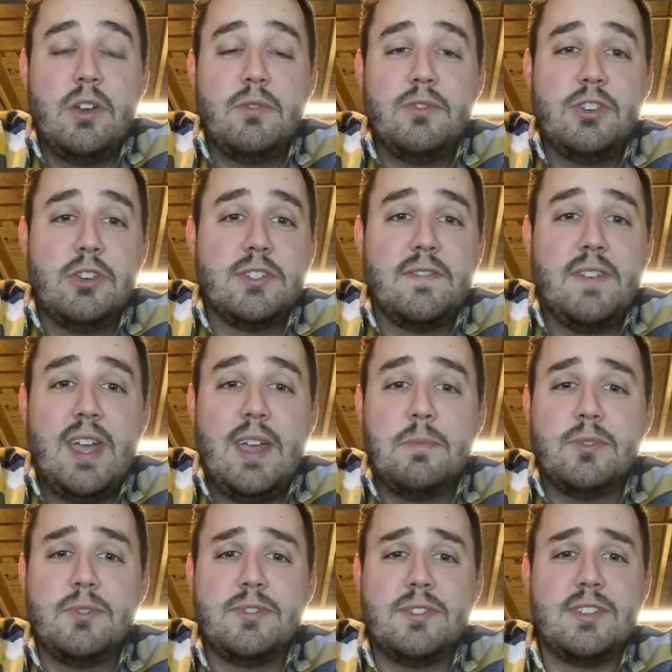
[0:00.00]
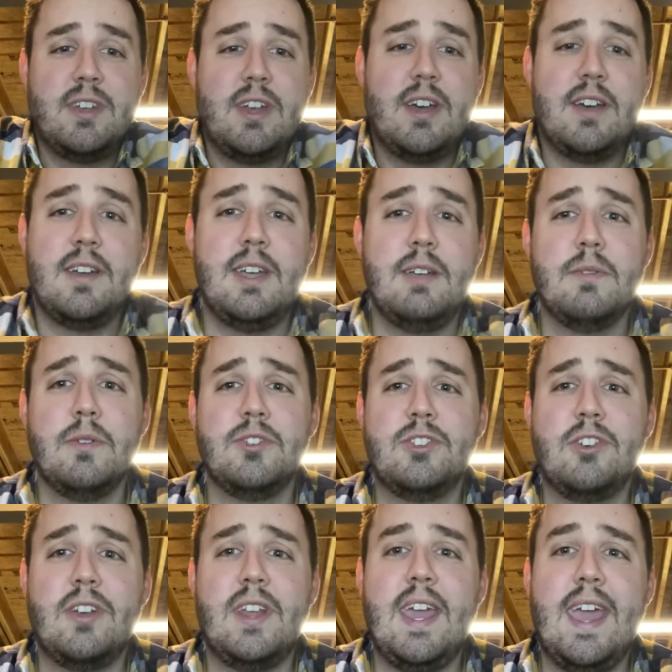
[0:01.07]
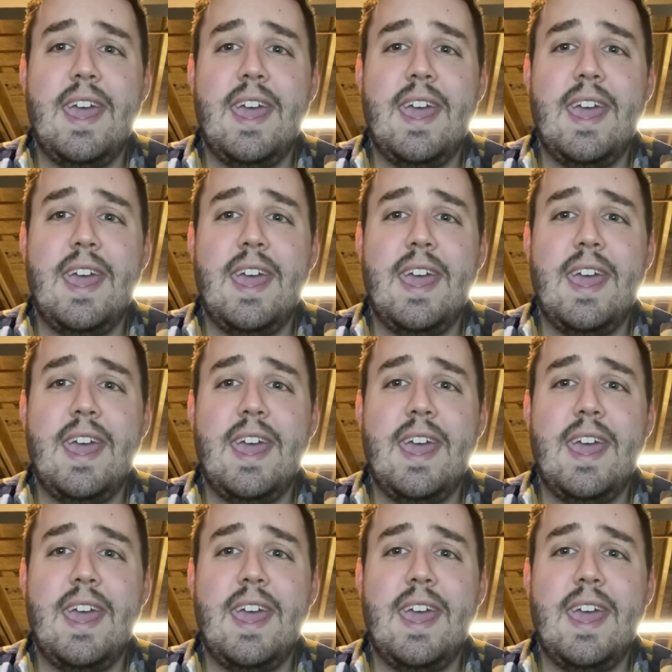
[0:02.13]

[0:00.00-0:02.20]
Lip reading: Joseph Campbell's hero's journey.